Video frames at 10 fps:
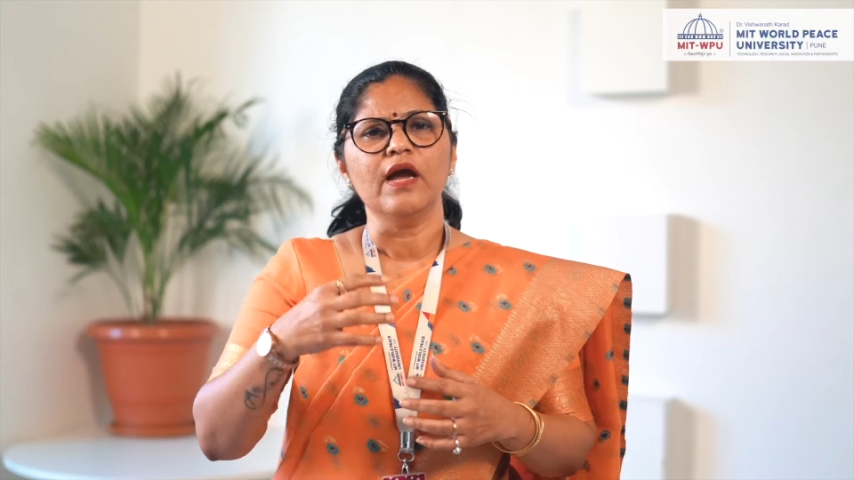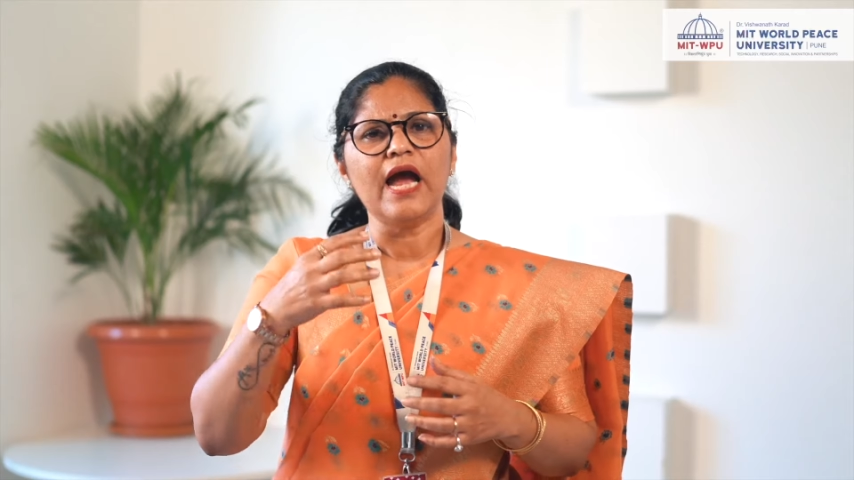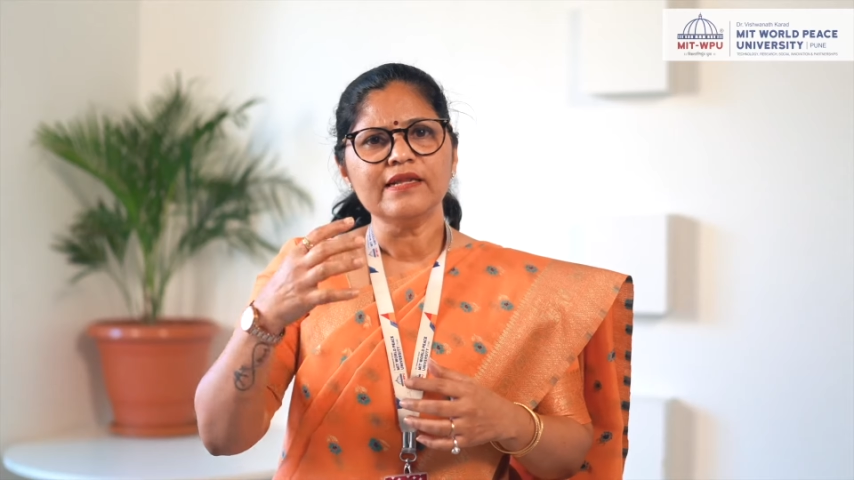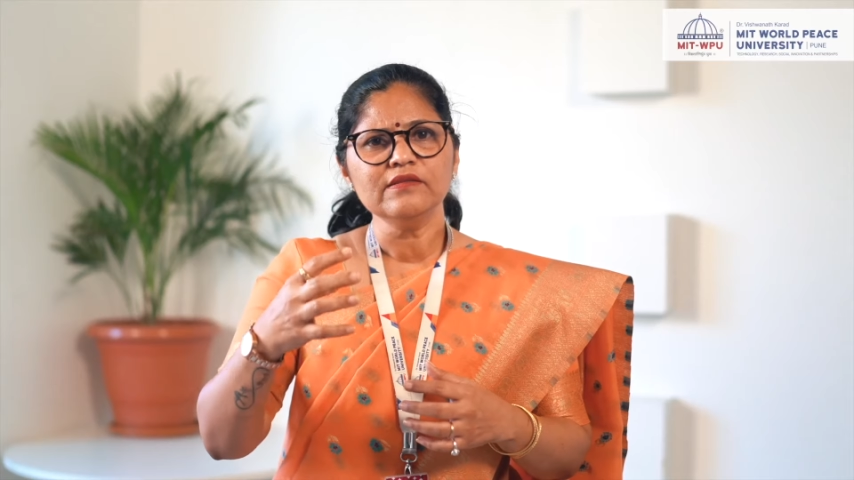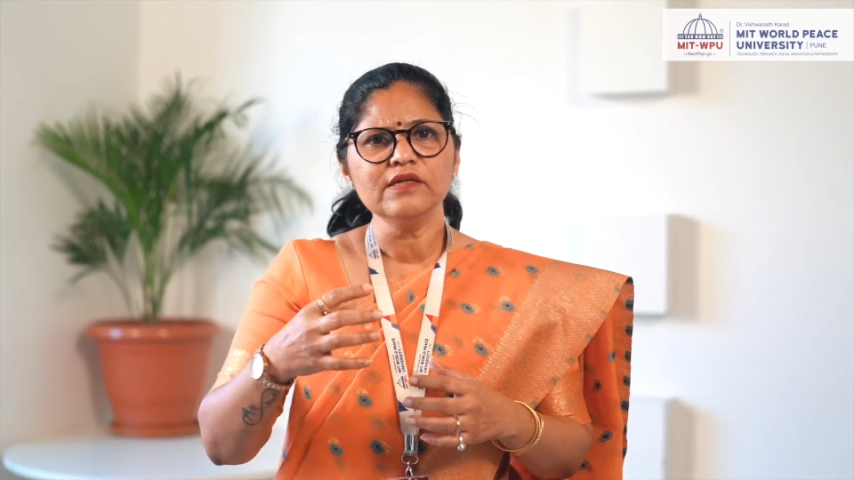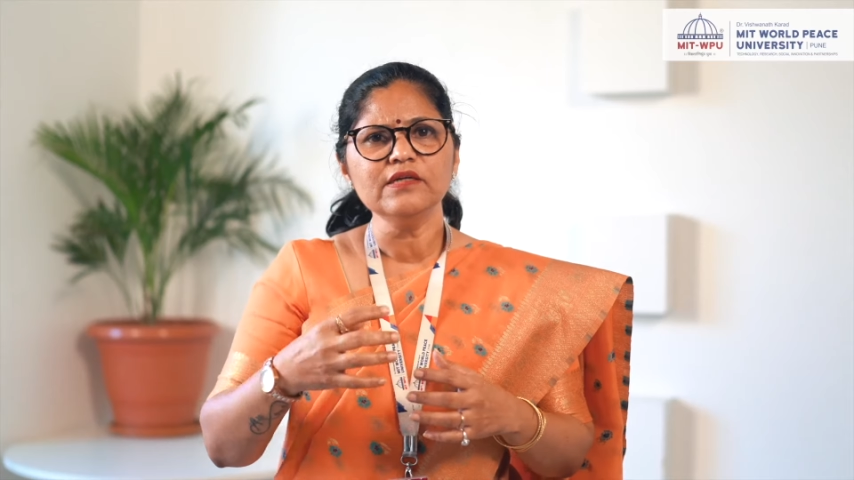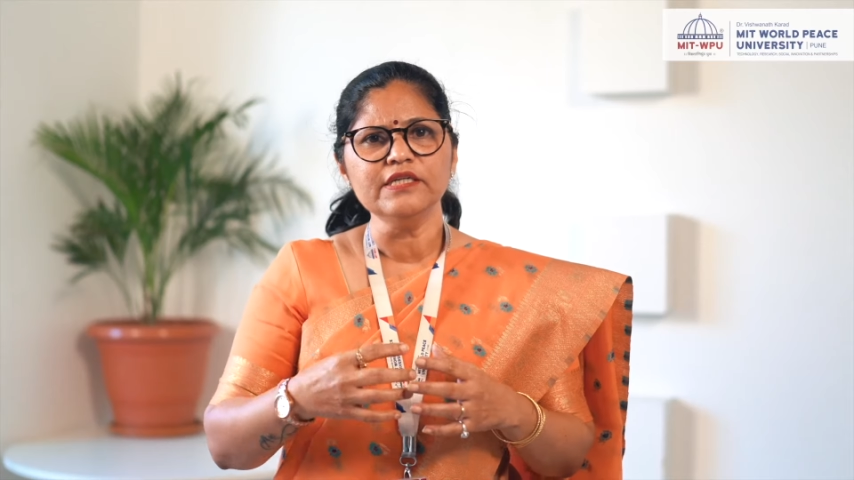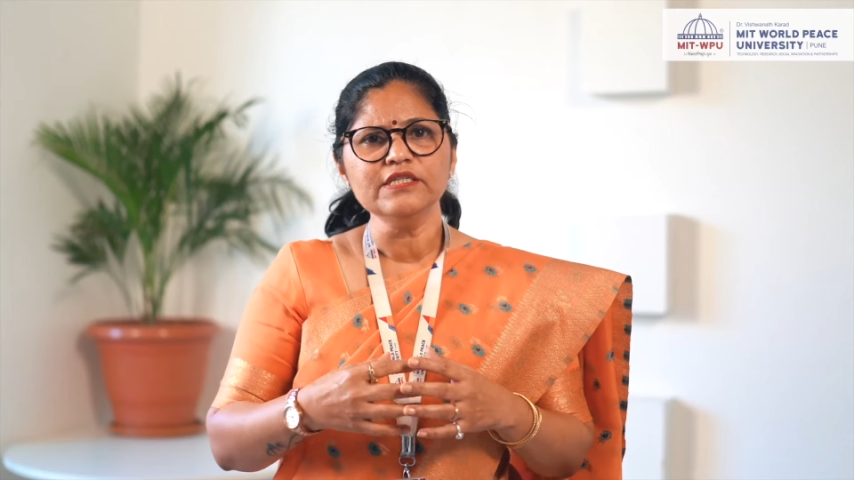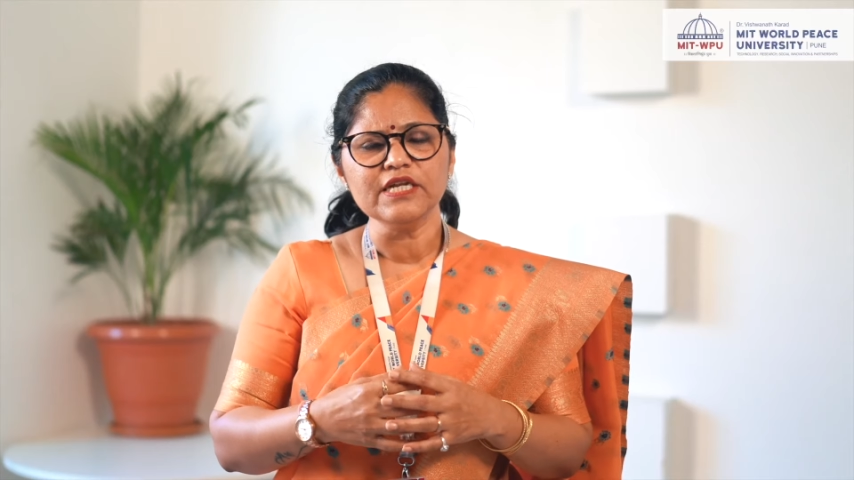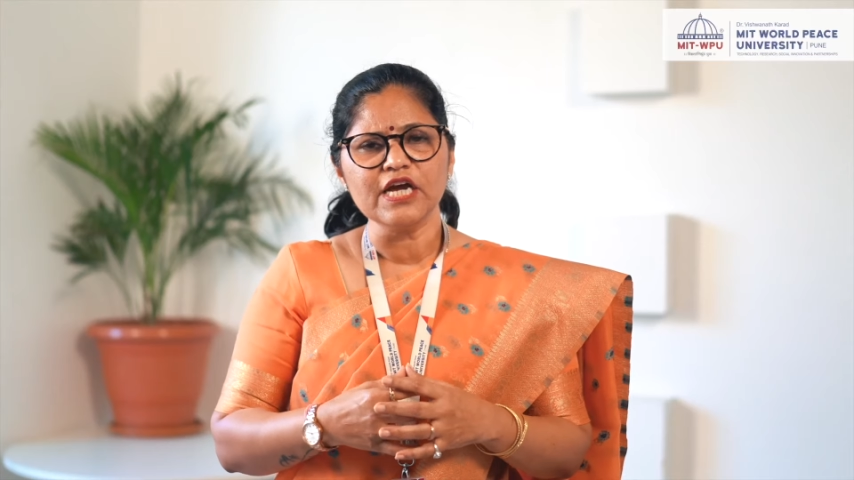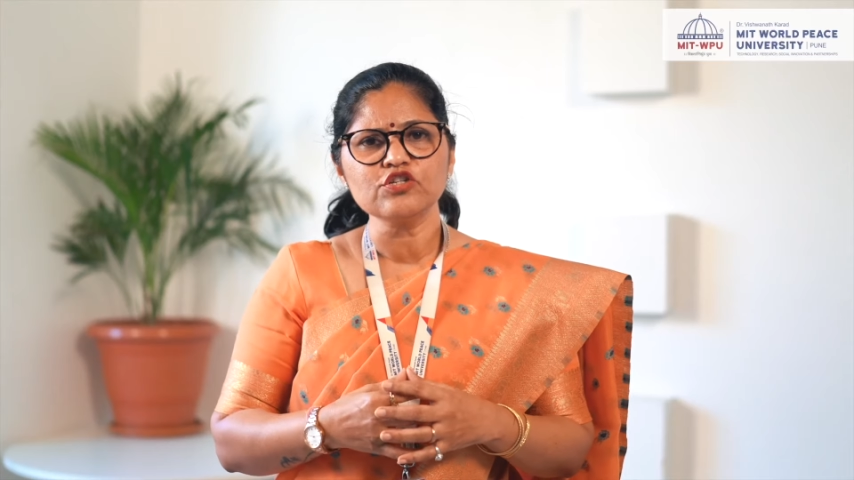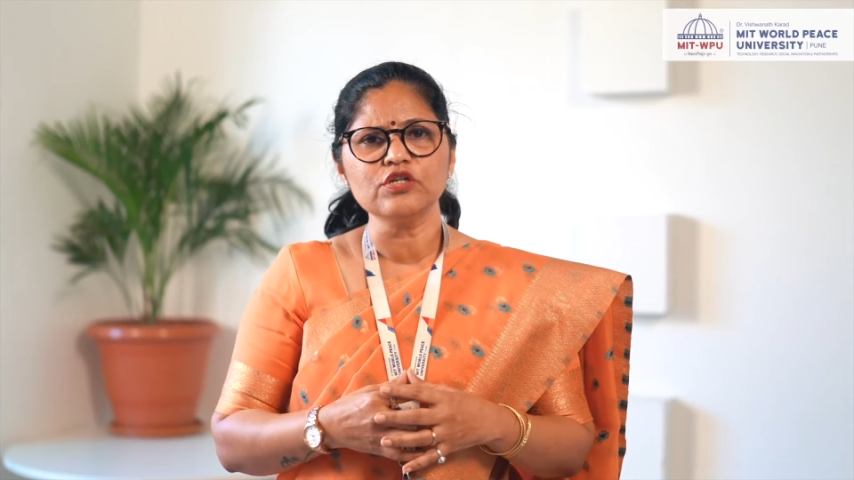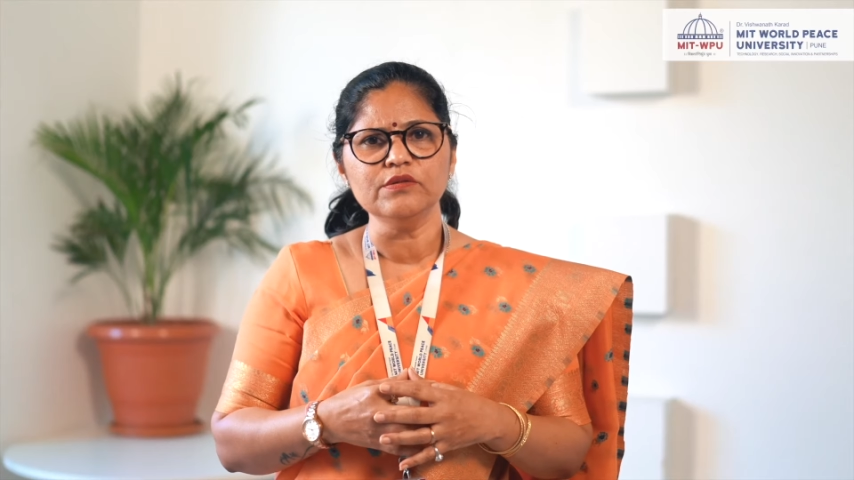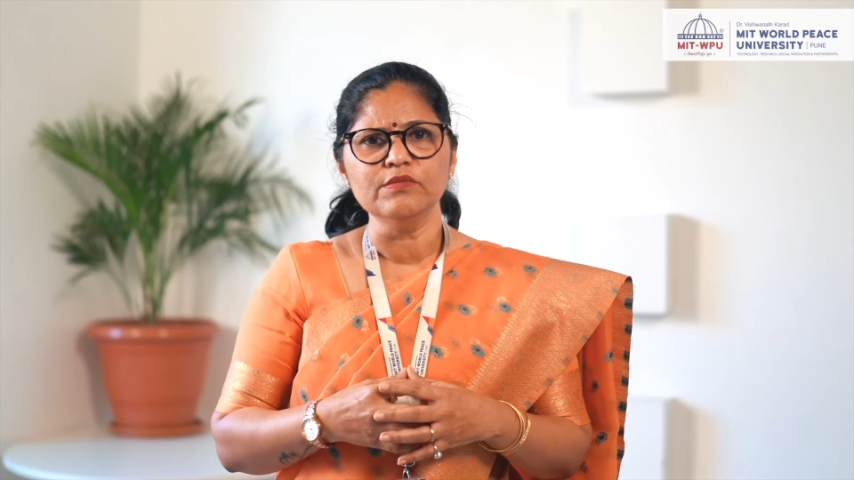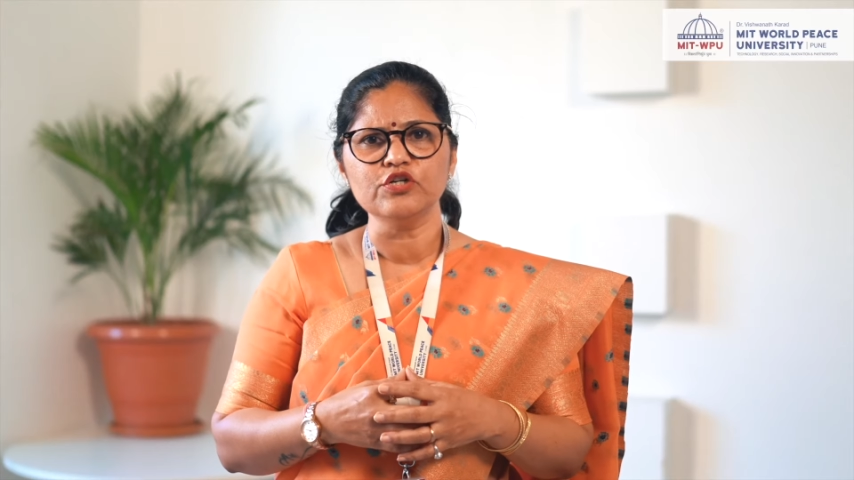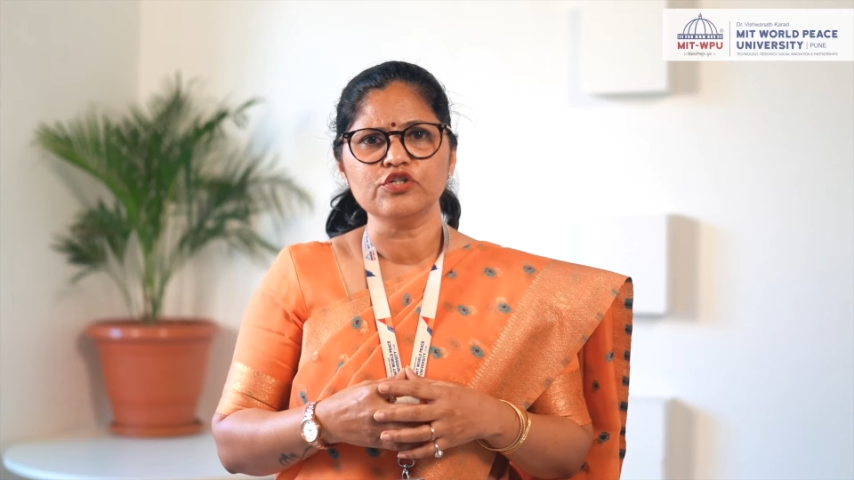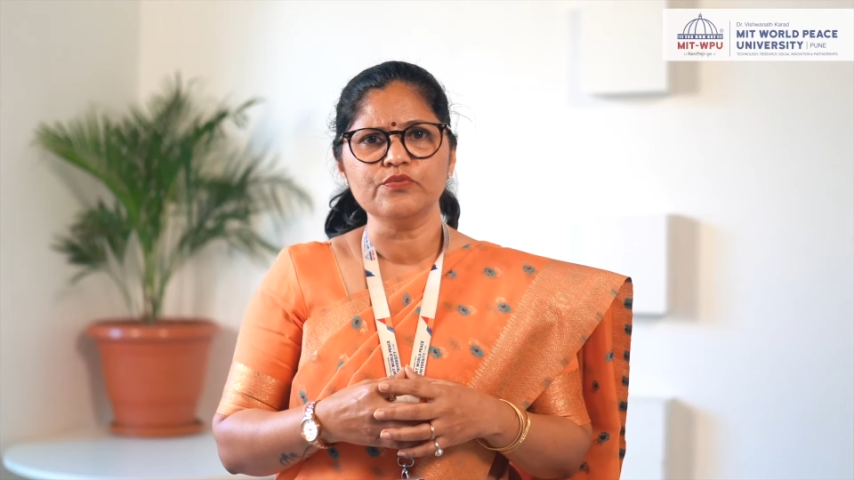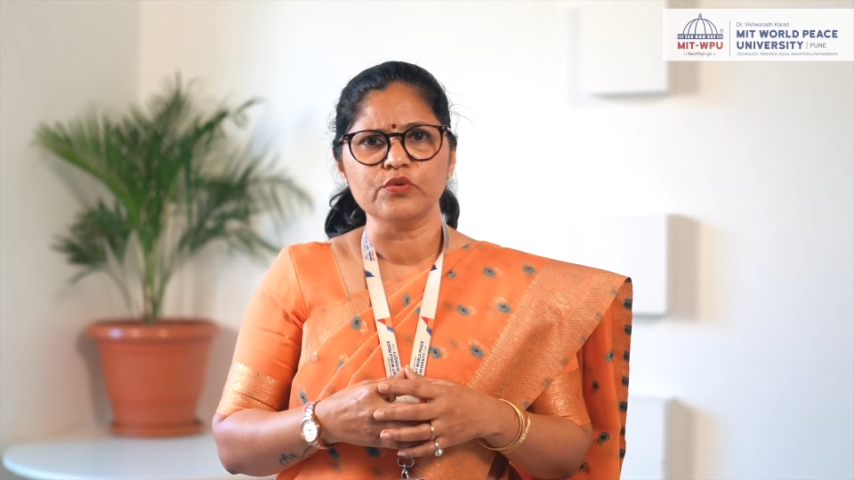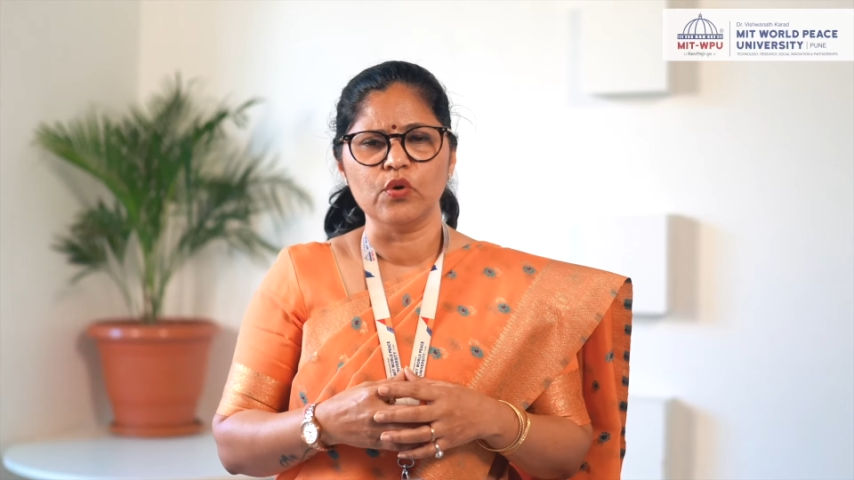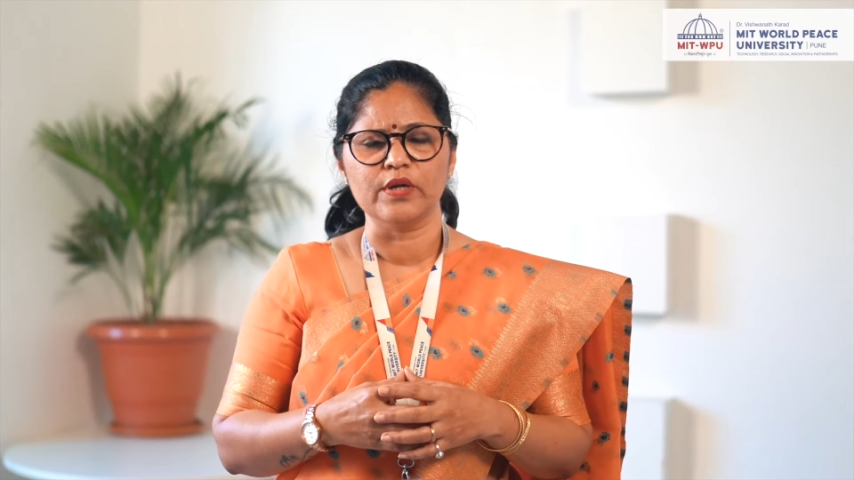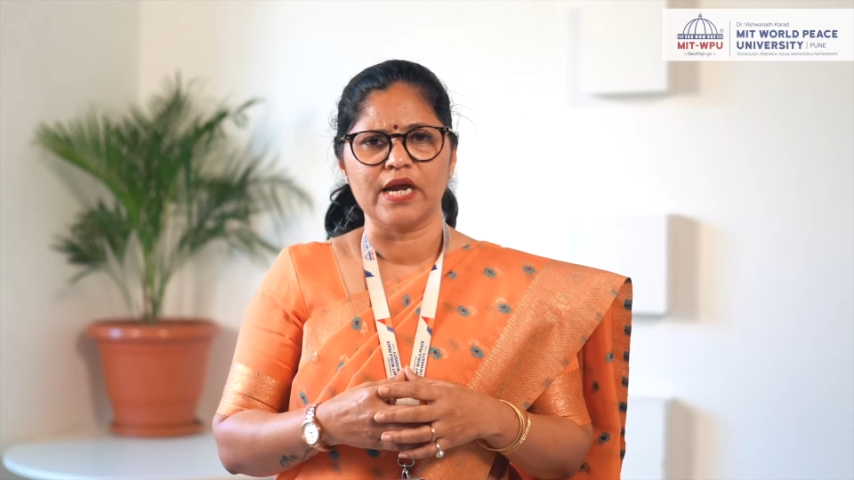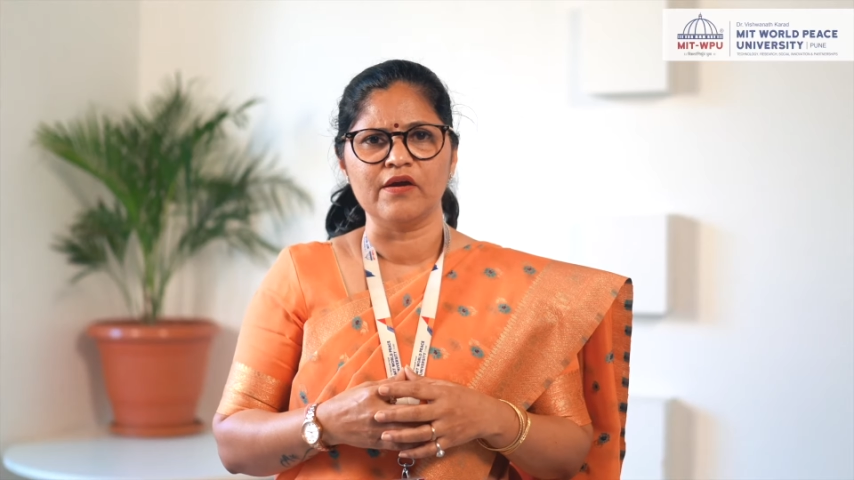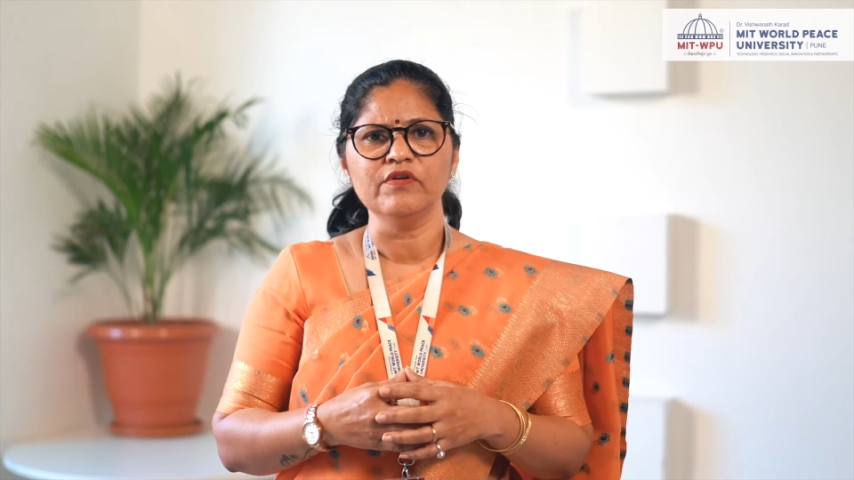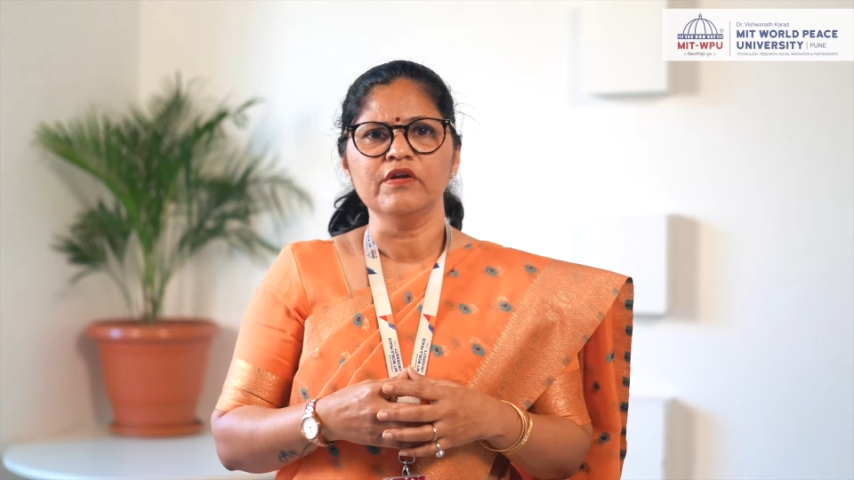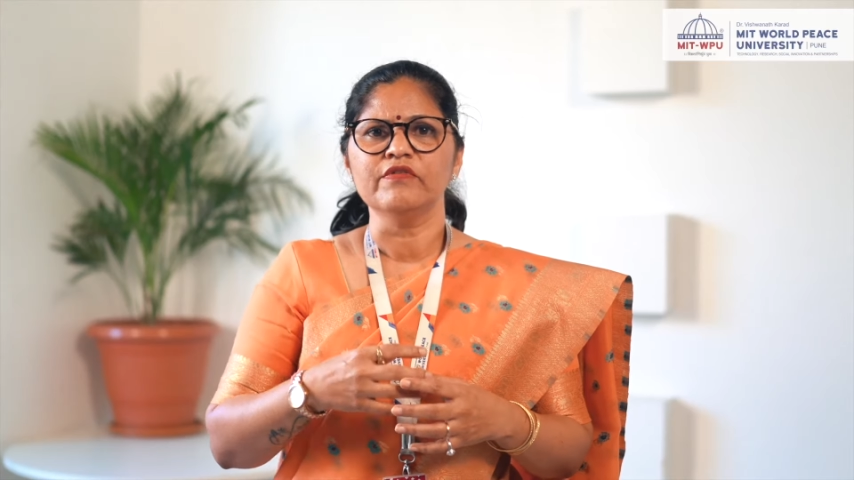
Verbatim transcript: At the International Immersion Program,